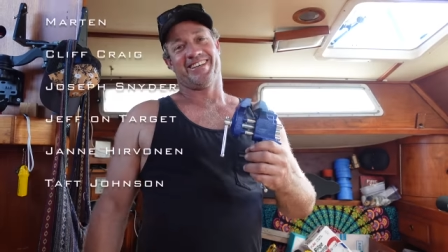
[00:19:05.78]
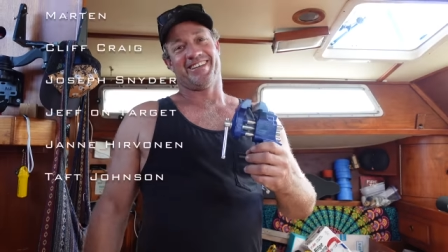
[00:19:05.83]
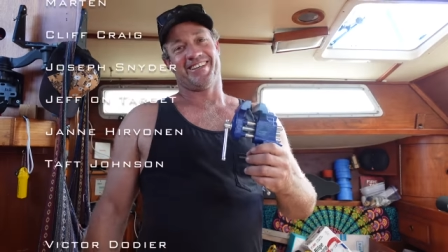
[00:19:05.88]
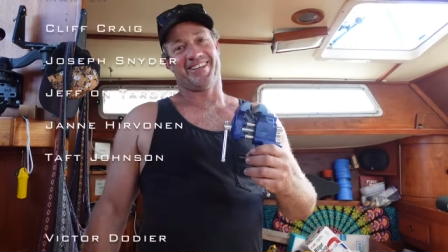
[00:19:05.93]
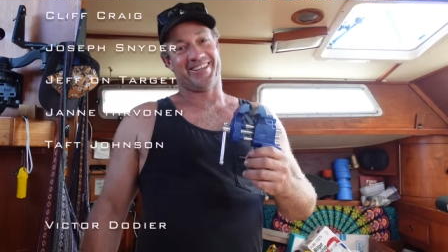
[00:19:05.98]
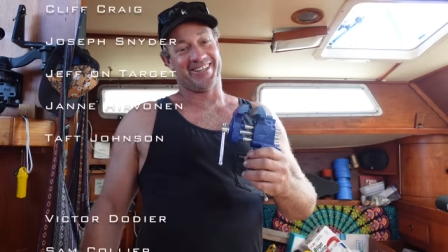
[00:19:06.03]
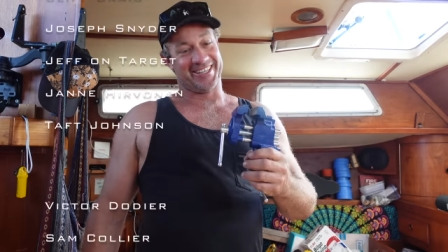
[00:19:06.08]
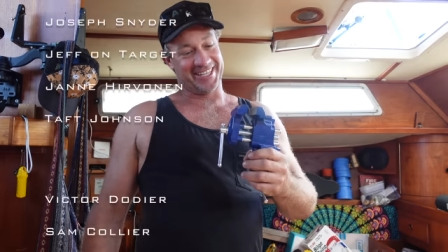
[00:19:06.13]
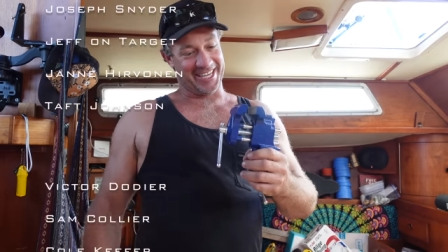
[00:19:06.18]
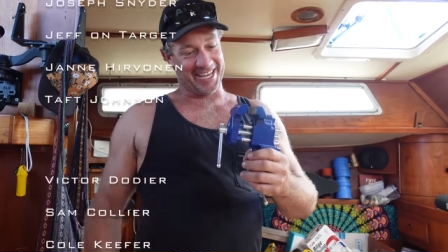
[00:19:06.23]

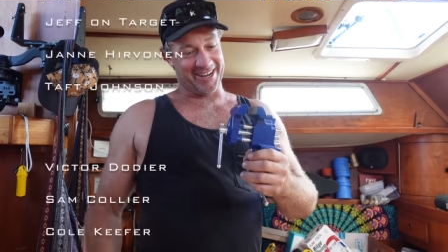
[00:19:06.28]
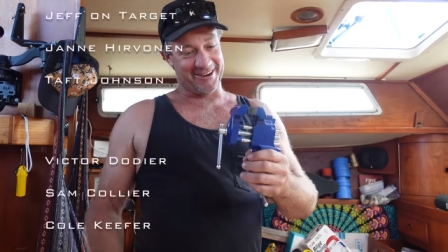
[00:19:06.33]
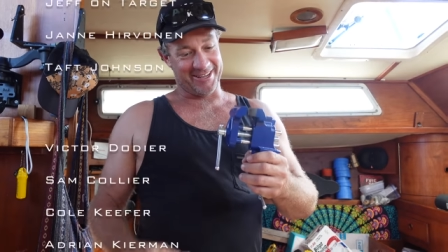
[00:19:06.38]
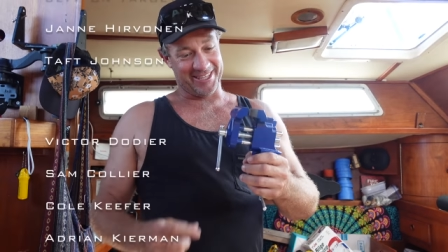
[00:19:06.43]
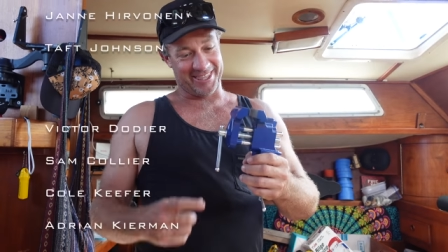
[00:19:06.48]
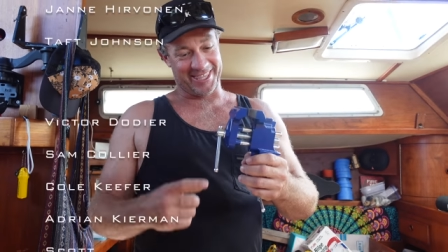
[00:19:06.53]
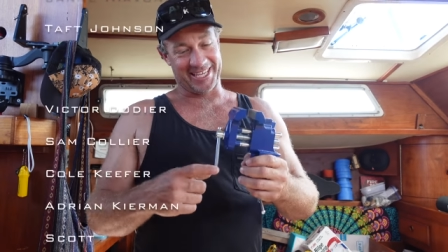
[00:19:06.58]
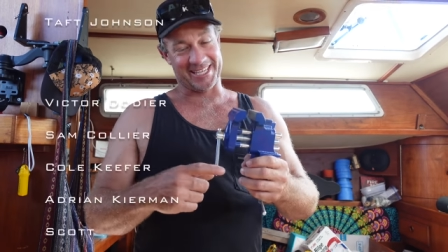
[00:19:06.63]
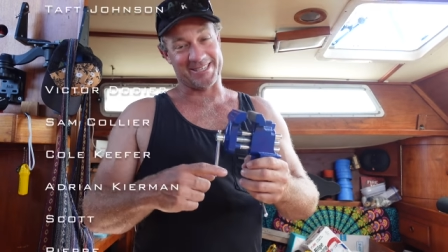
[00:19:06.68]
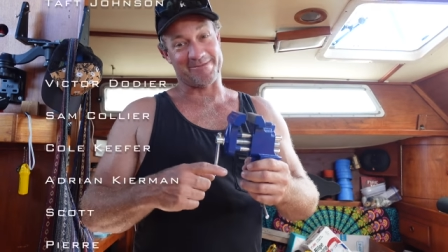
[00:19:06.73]
All right, Gary.
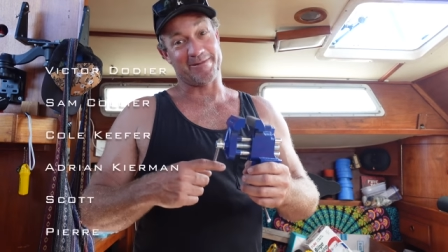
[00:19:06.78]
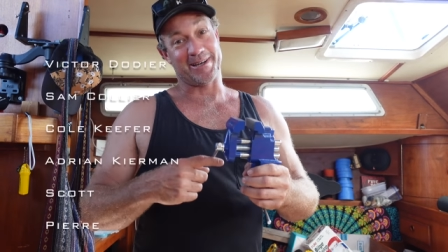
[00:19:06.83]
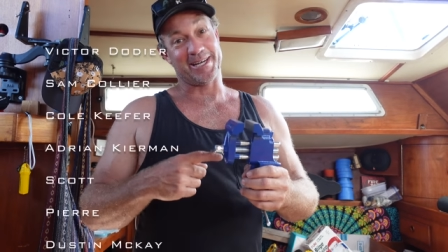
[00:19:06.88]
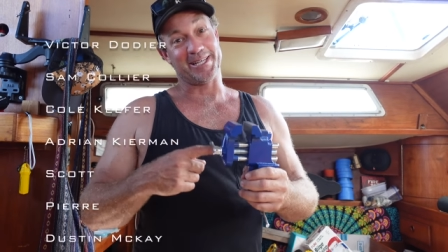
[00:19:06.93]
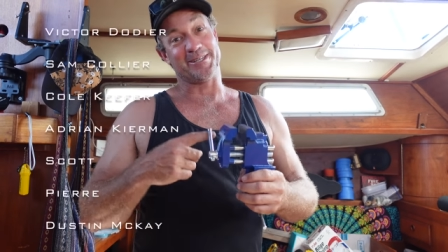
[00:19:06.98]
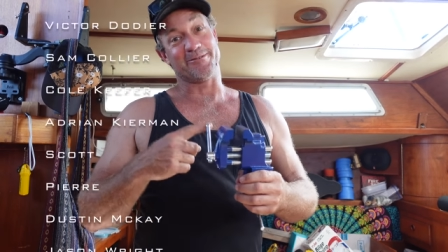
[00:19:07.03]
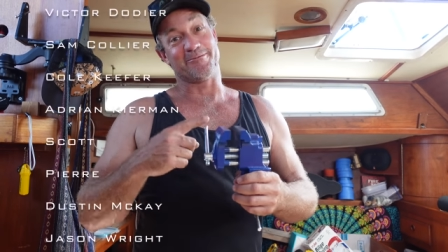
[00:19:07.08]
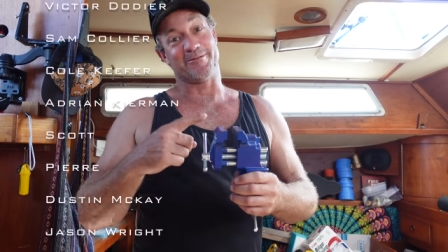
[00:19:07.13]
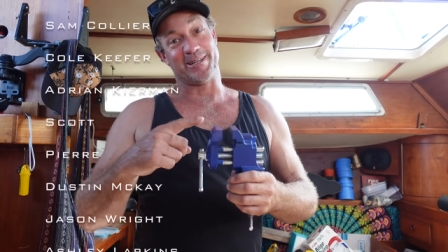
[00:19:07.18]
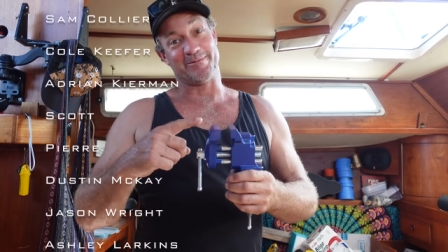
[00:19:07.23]
Thanks, mate.
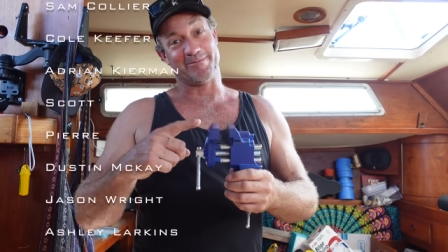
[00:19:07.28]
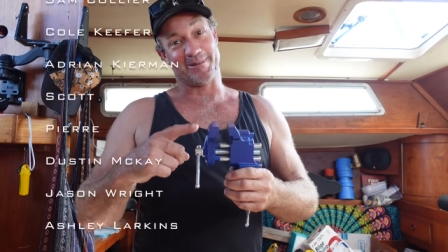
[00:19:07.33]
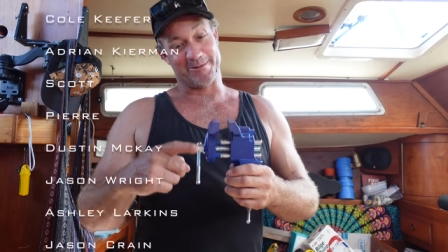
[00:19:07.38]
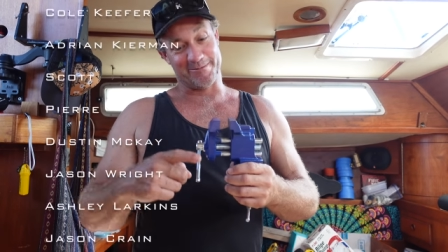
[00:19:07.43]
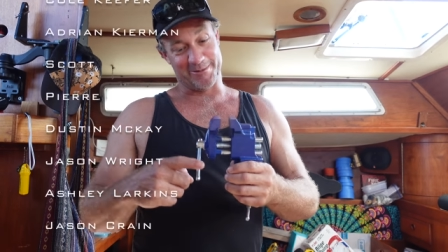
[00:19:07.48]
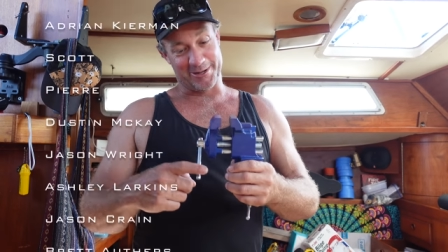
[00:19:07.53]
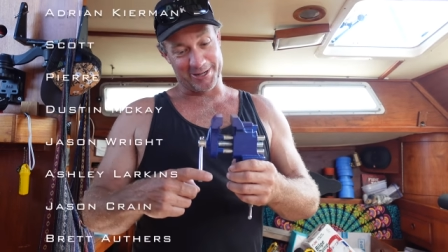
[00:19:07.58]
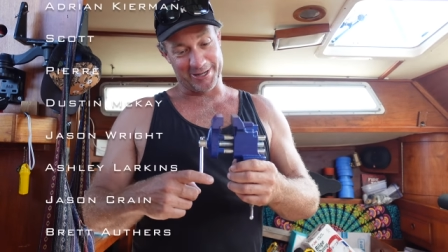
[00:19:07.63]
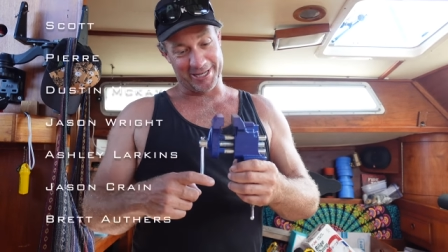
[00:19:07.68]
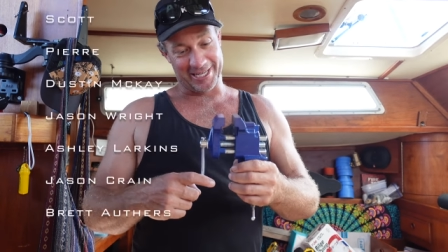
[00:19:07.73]
You read my
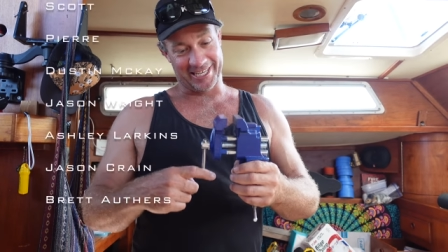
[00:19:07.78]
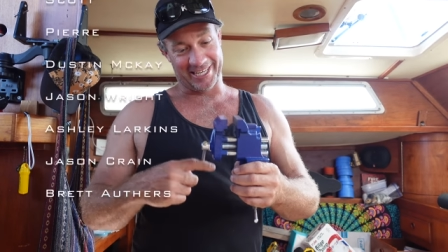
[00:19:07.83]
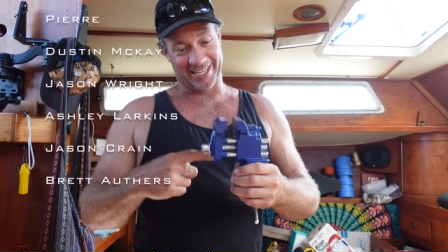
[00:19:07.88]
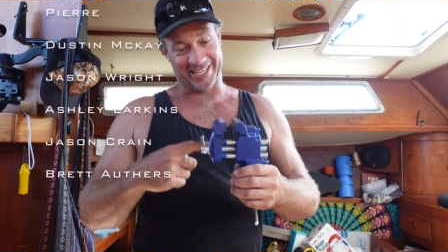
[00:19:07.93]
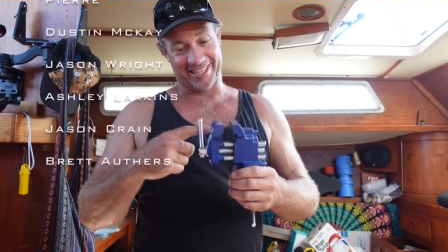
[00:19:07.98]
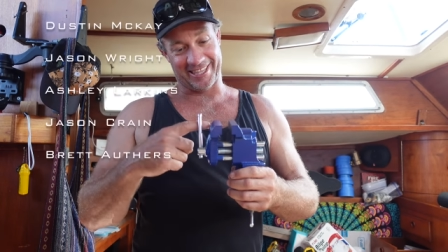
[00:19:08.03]
mind.